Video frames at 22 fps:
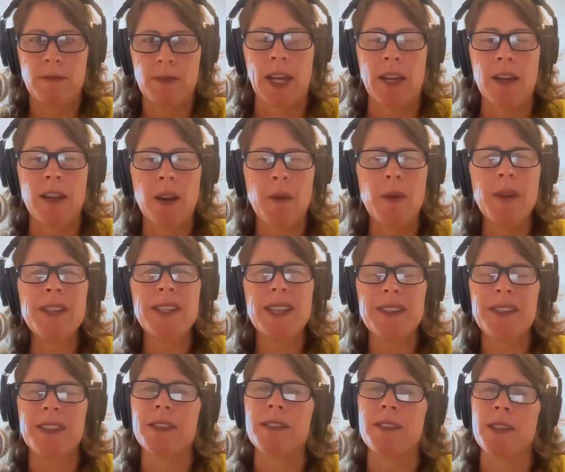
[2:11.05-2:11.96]
I know it
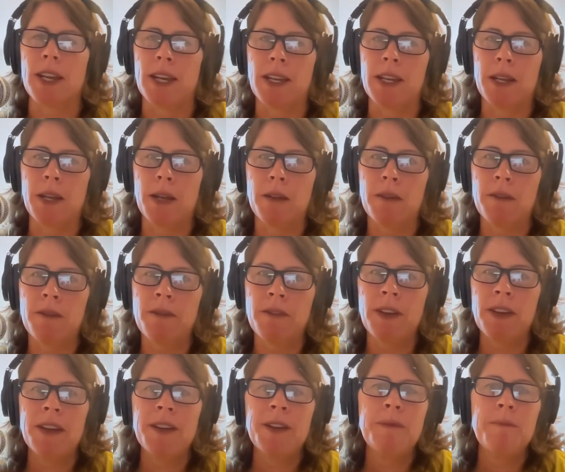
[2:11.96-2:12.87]
says executive,
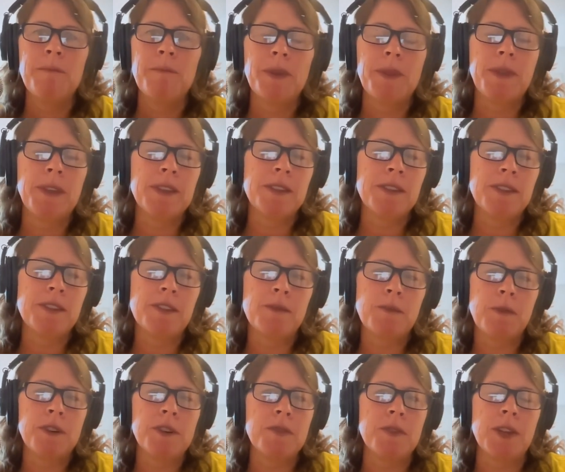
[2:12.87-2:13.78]
but this is
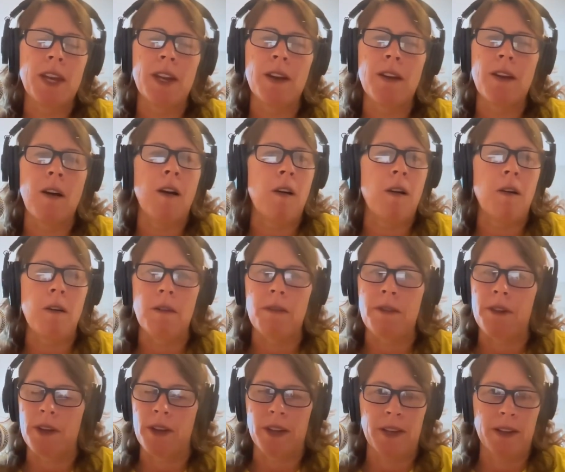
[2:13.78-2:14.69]
where you get all
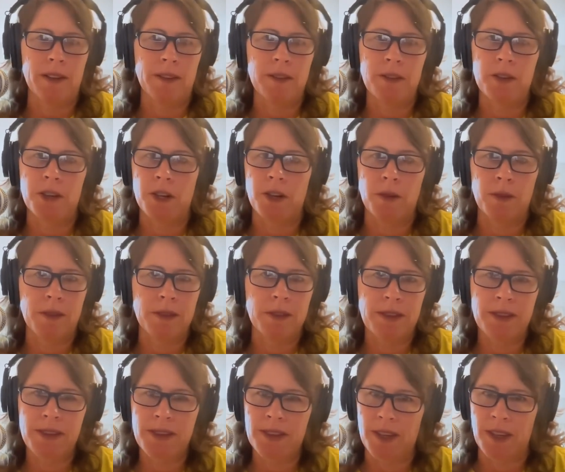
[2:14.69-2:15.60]
the
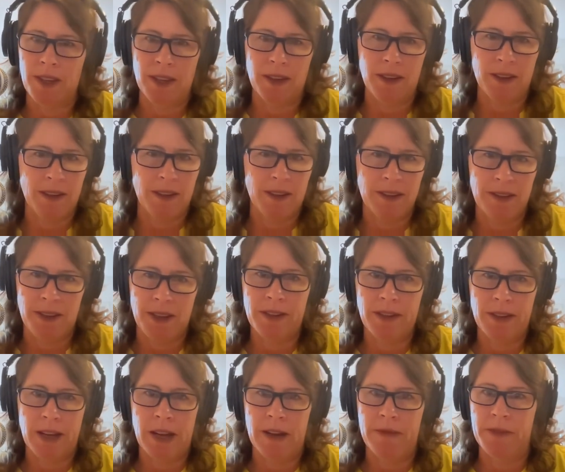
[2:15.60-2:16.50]
jokes in
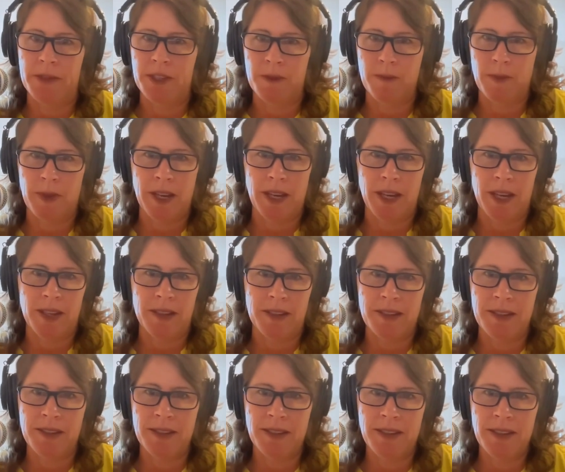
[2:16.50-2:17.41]
the Office
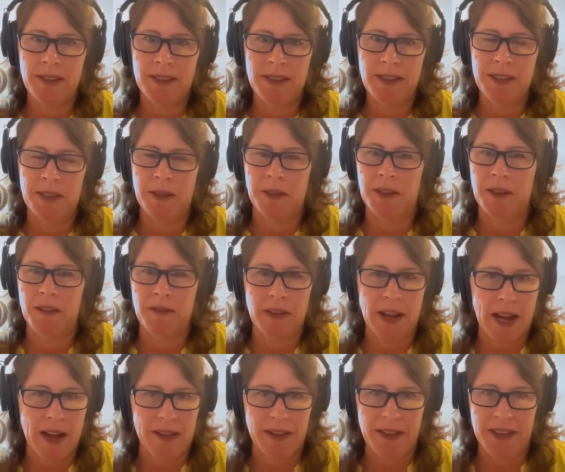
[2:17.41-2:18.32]
Space, Silicon
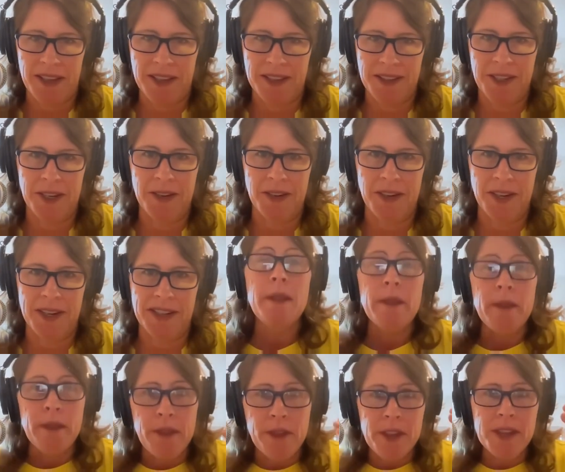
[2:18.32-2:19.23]
Valley series.
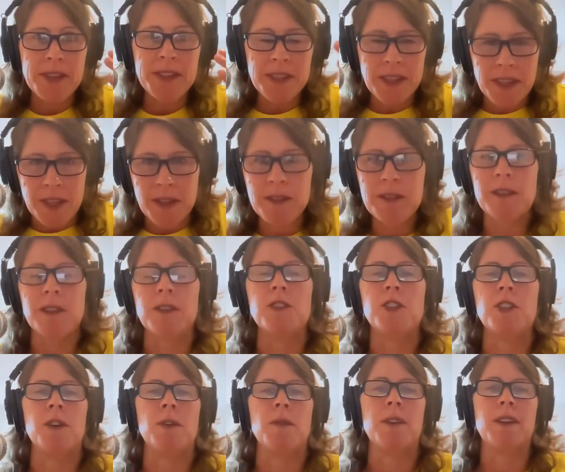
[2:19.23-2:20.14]
This is the
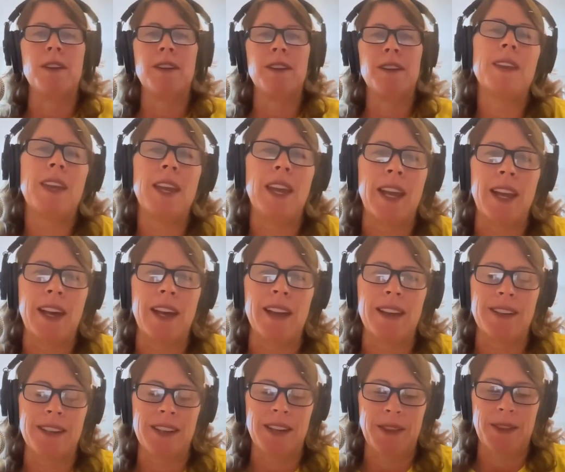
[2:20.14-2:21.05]
joke.
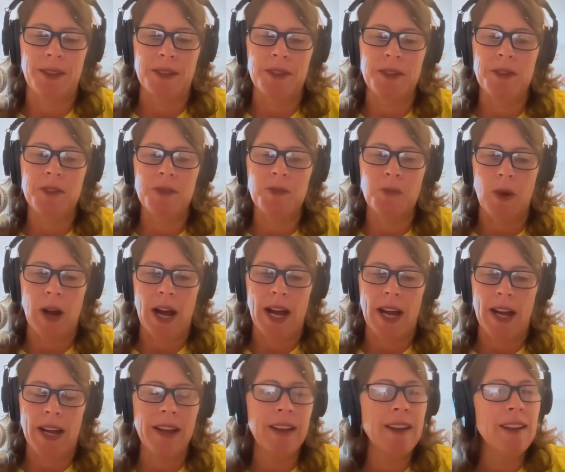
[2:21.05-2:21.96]
And this is
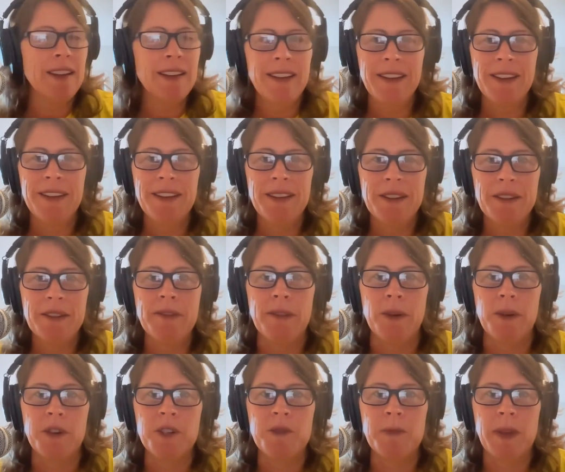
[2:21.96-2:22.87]
why
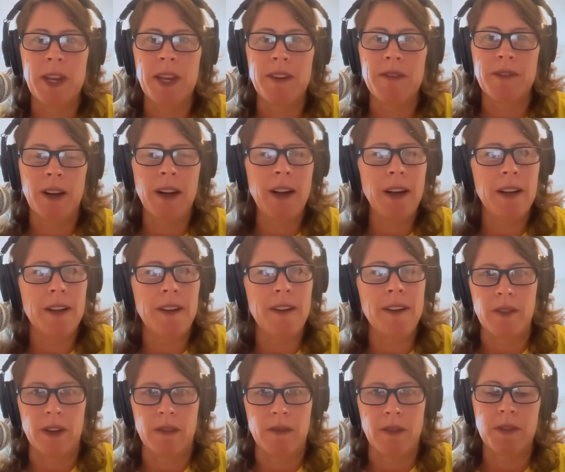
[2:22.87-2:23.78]
folks make
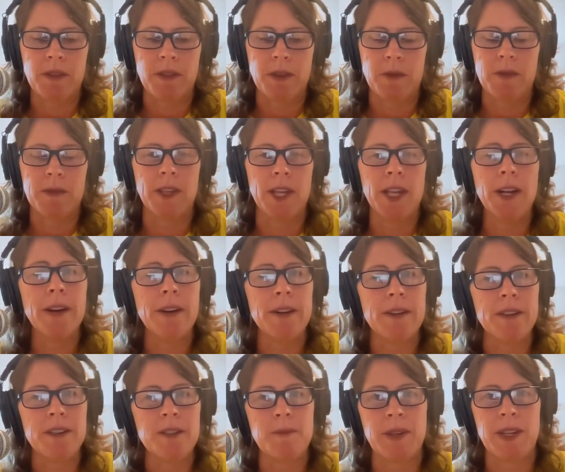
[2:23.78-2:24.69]
fun of those
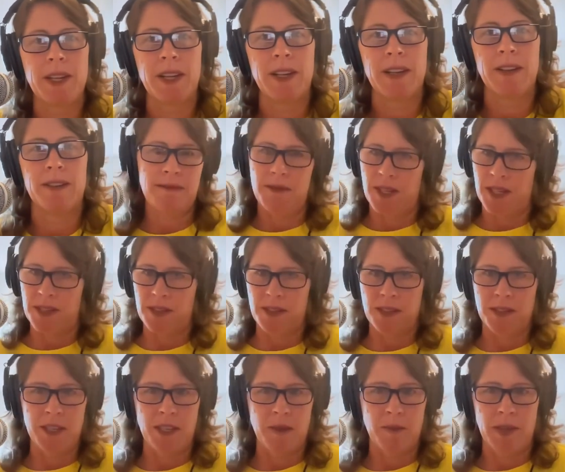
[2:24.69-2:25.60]
leaders, because it's
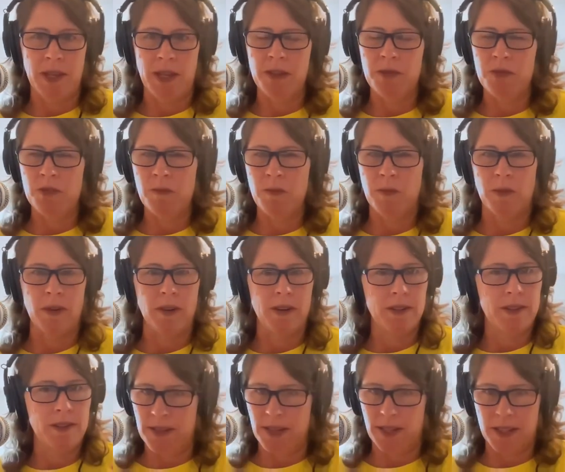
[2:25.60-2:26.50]
the TPS
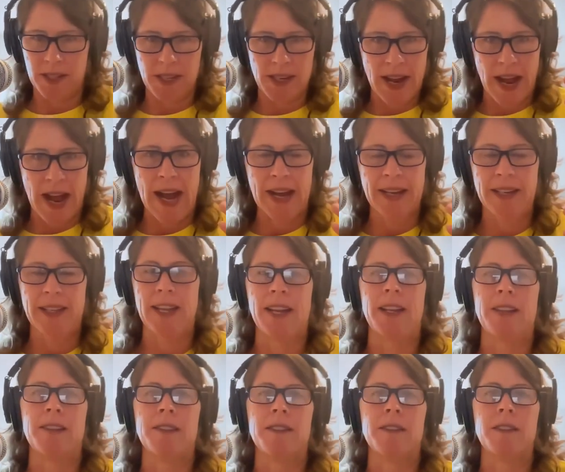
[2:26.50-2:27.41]
reports. It's not
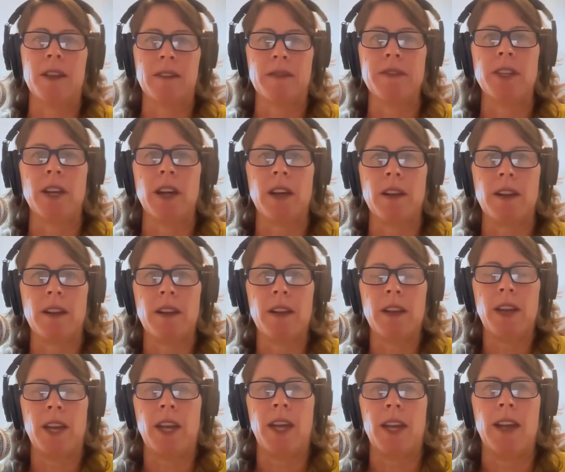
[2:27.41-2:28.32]
getting stuff done.
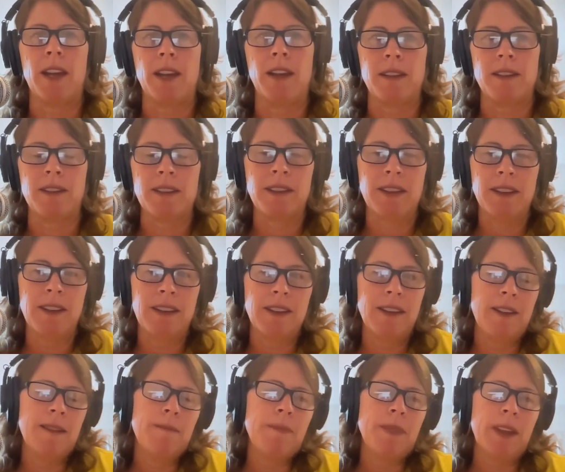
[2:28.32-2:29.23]
And
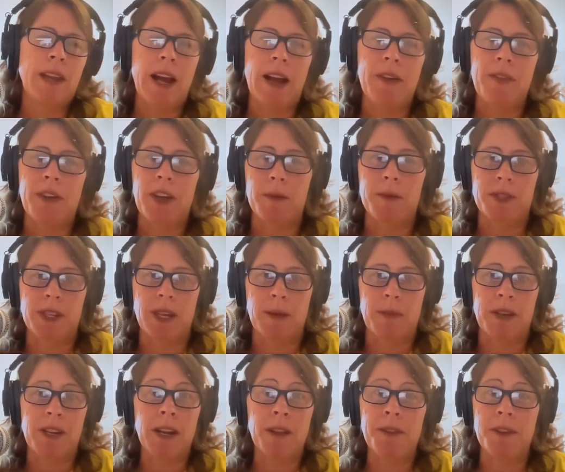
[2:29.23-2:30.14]
I thought it was,
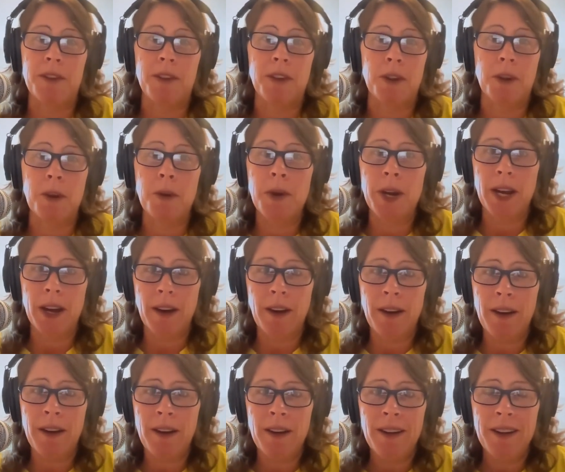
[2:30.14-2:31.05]
nothing new
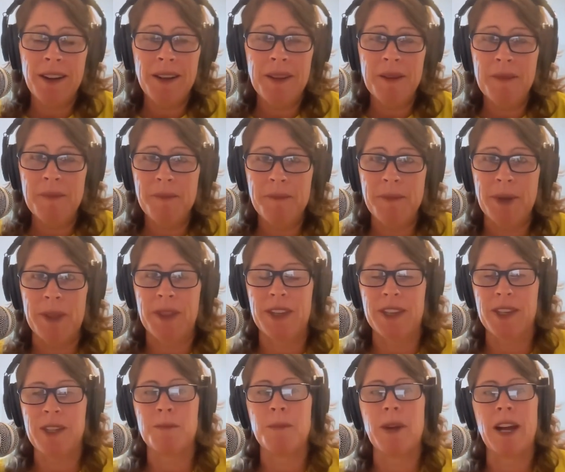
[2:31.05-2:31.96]
here, but
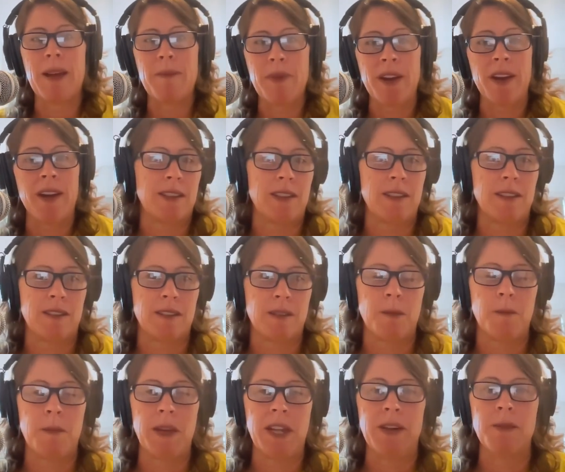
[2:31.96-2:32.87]
this, in my opinion, is
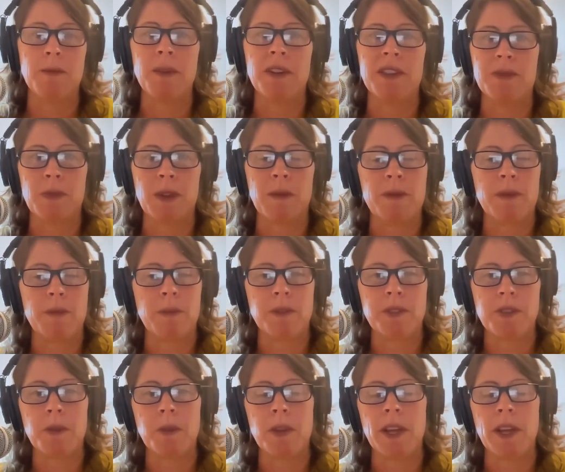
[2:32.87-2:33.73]
the main reason why people don't